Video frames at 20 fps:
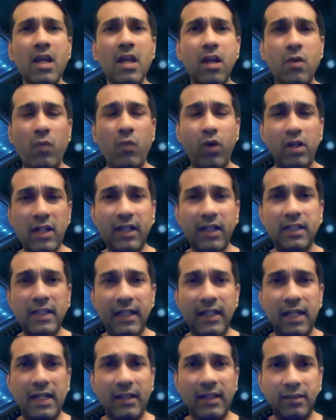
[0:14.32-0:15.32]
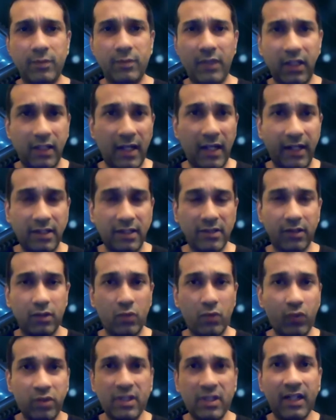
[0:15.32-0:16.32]
what are the data subject rights.
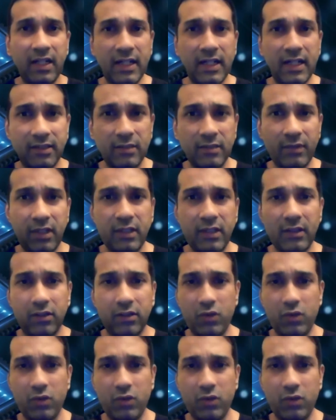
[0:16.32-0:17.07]
Who is the data subject?